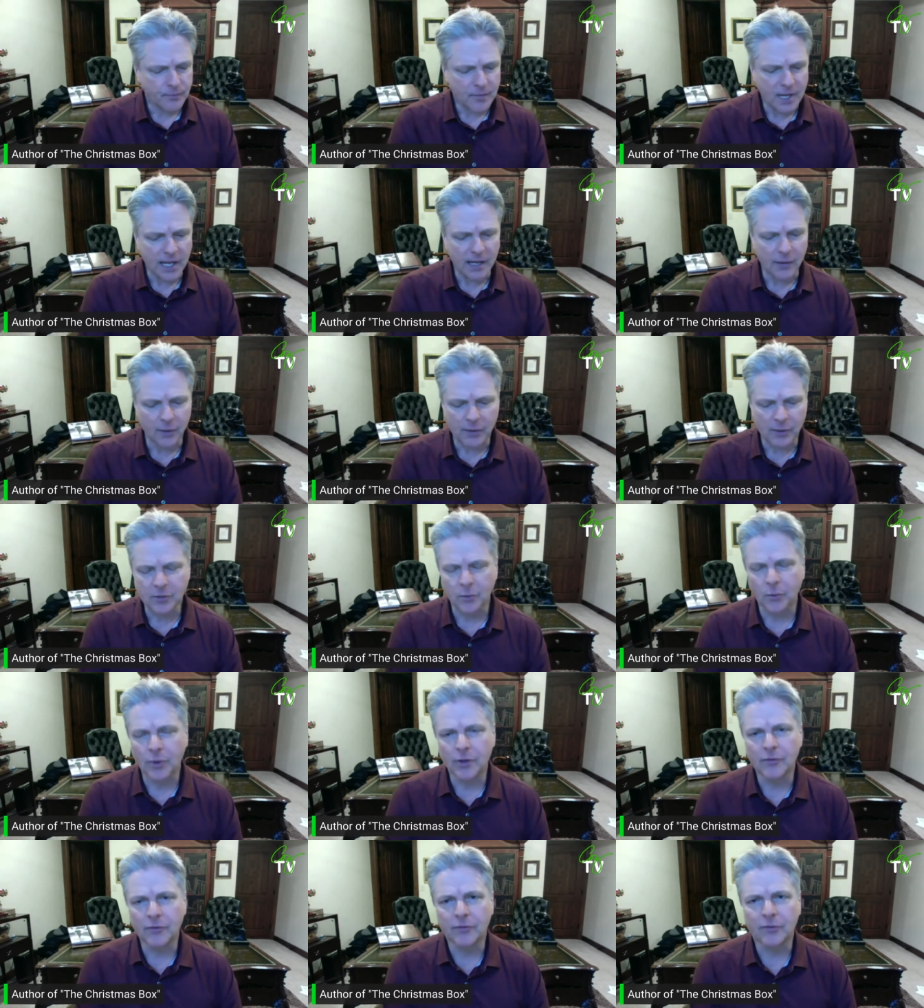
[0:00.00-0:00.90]
And it wasn't
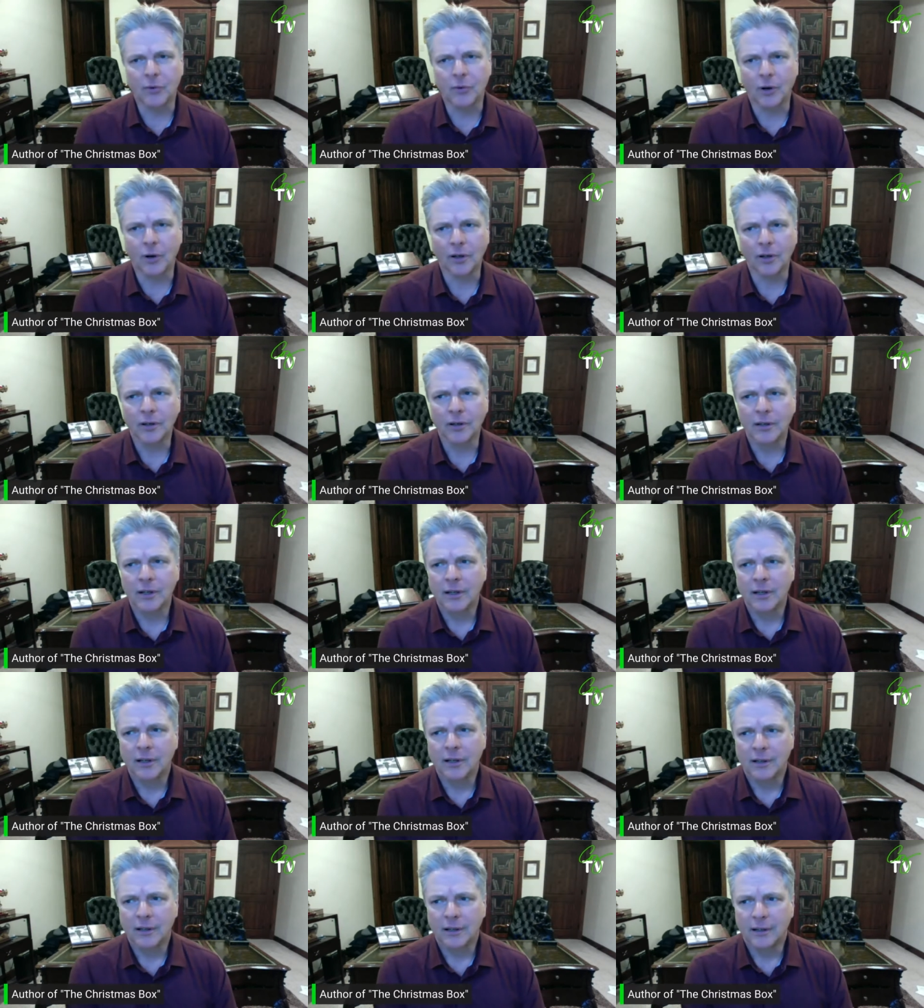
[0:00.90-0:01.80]
written for
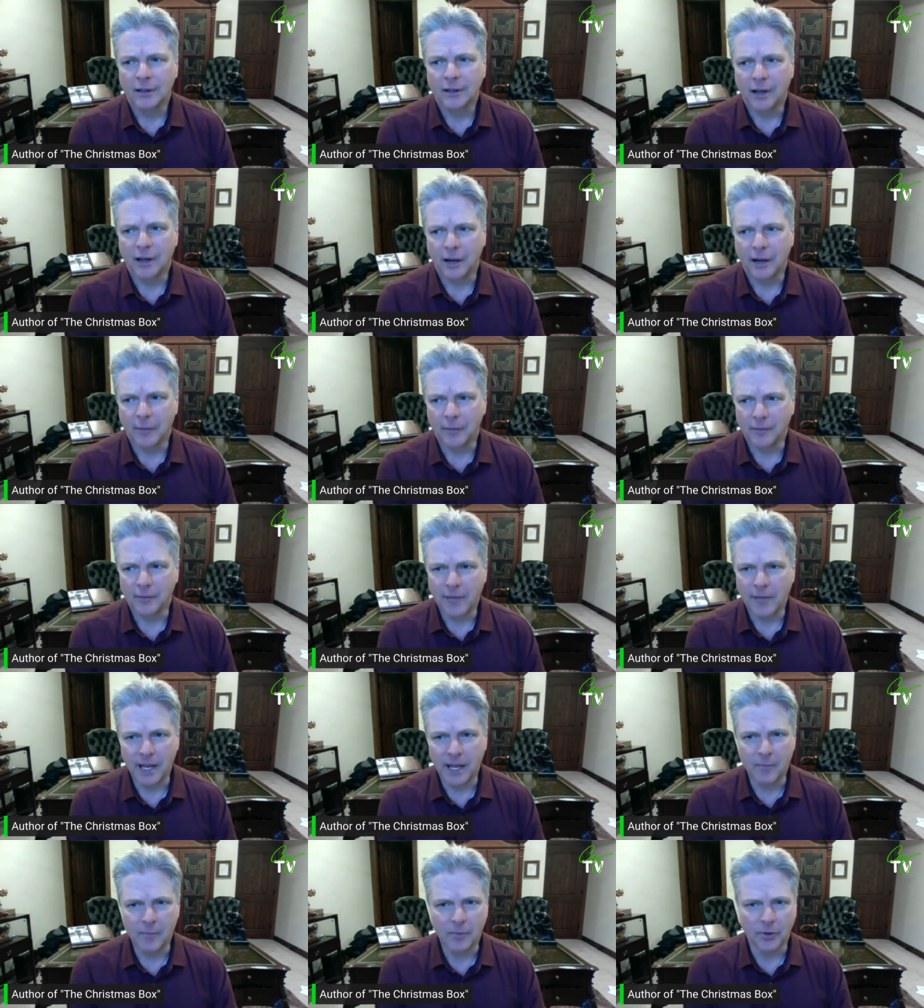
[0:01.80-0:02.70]
um,
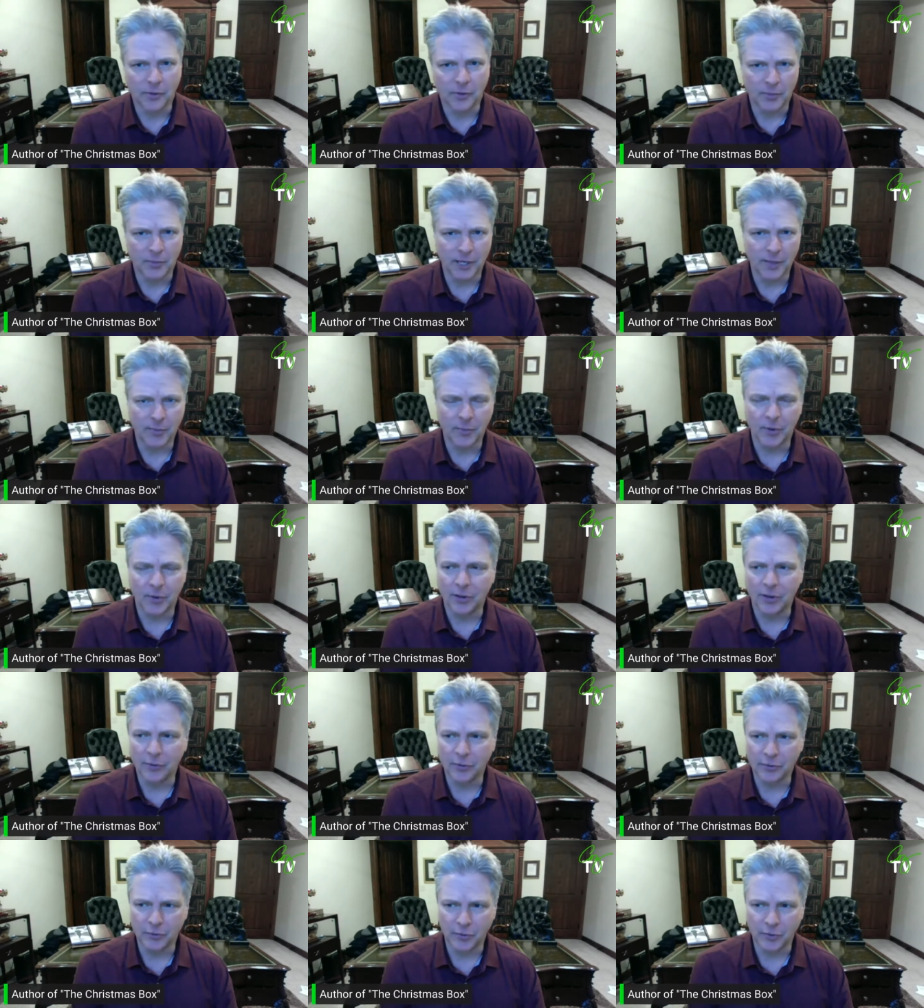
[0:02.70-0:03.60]
8 million people,
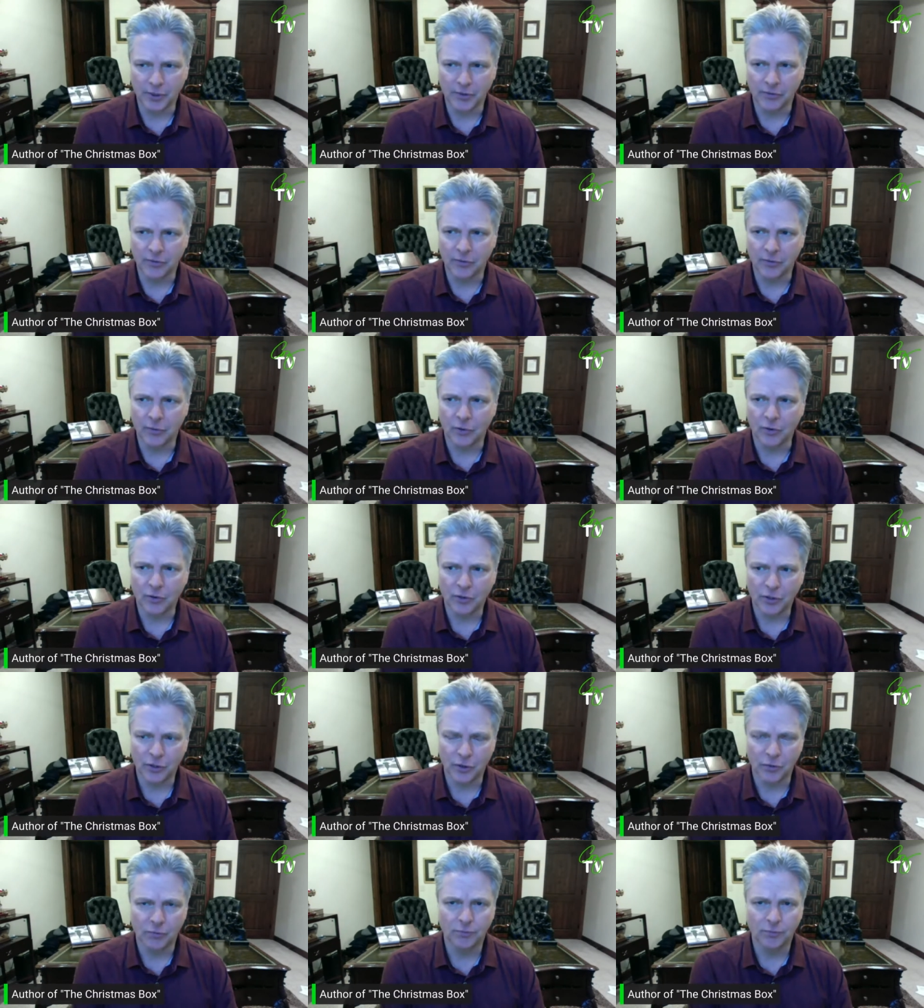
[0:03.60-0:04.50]
it was written for
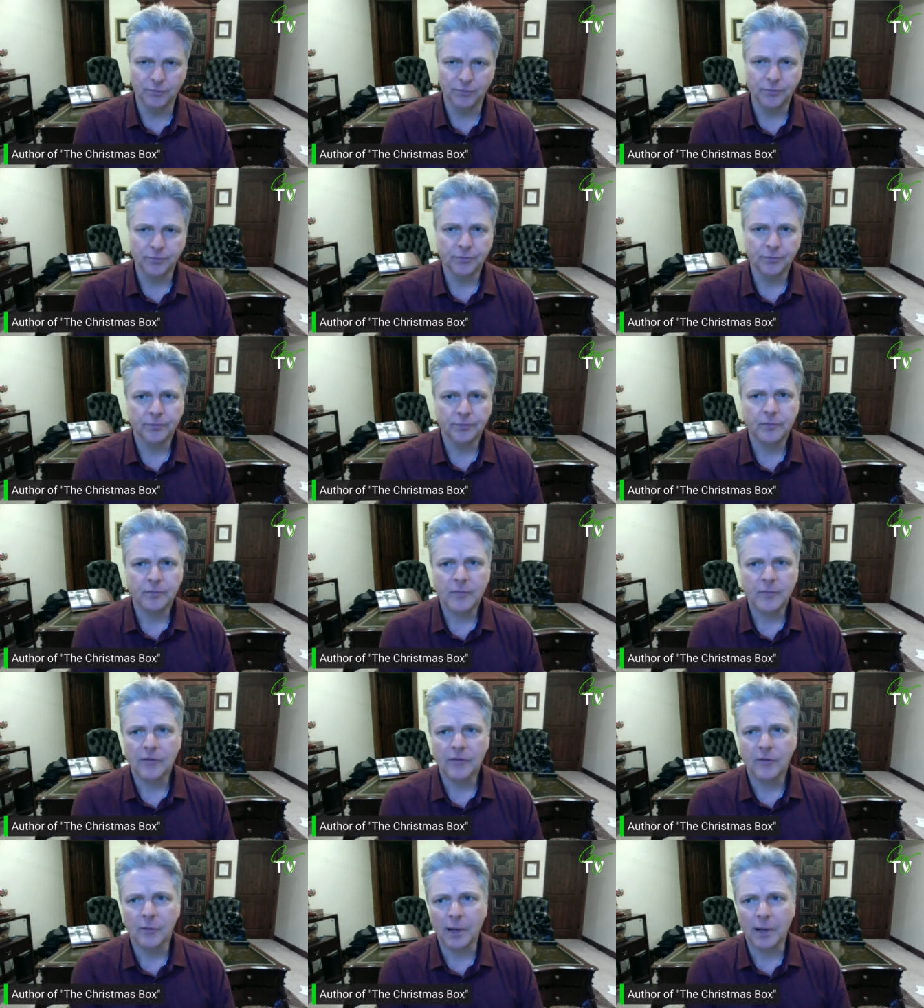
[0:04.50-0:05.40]
two,
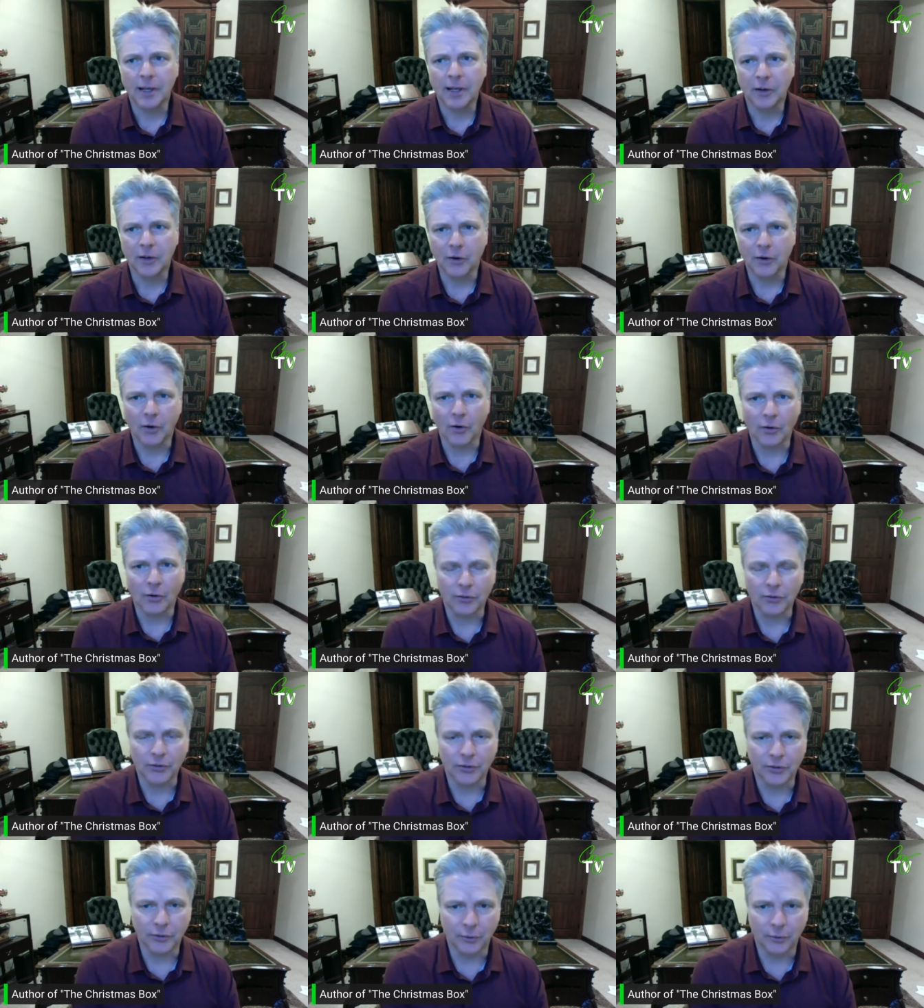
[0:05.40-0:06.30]
for my little
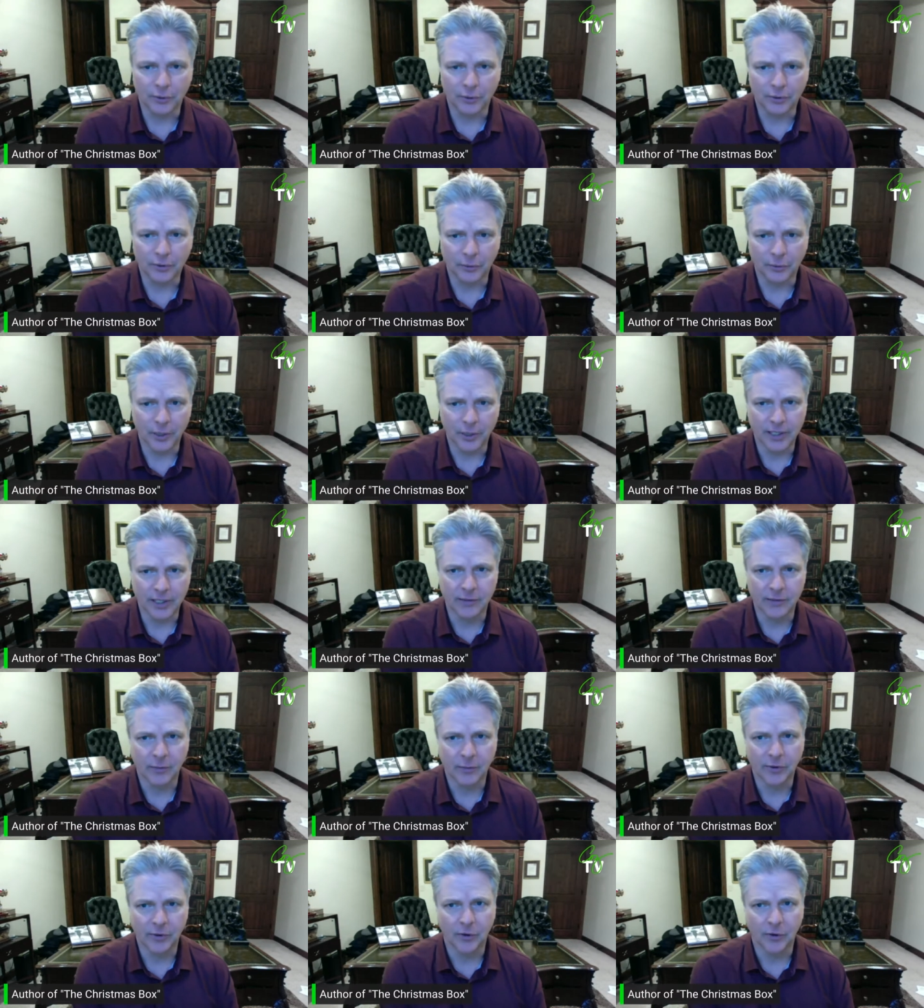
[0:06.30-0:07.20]
girls to, to read
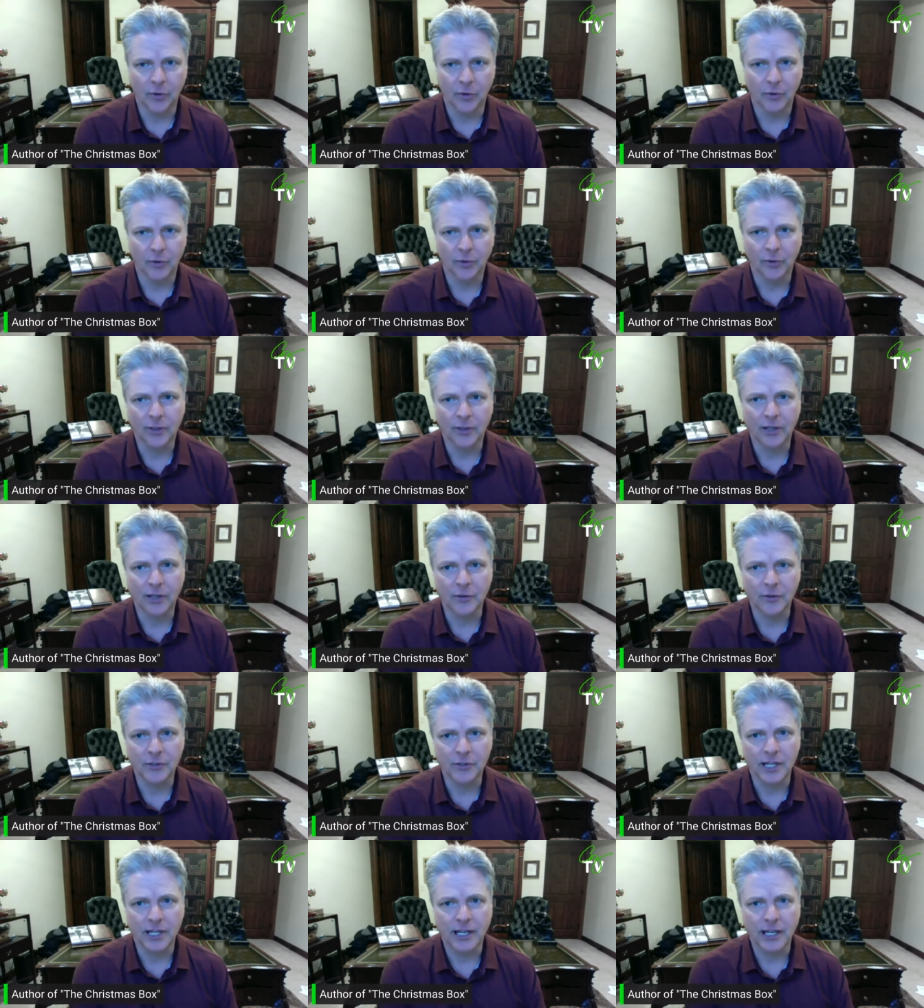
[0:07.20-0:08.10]
when they're older and
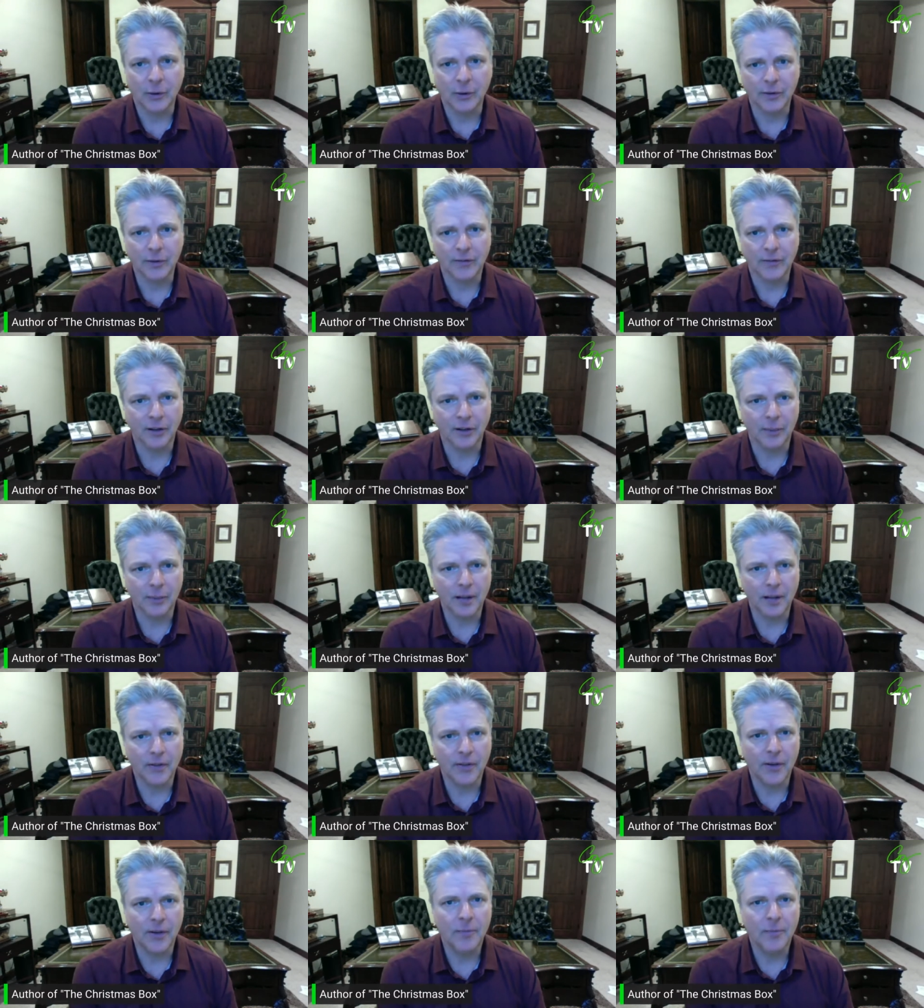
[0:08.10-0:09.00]
understand how I feel
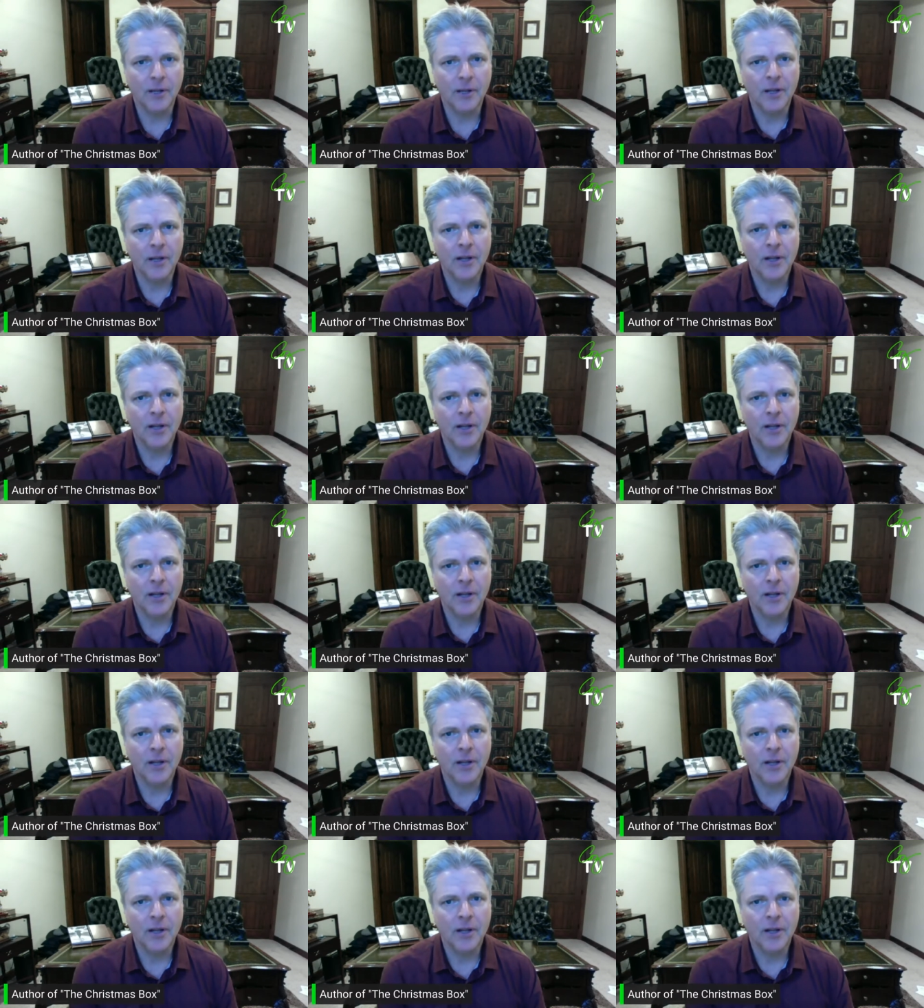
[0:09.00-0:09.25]
about them.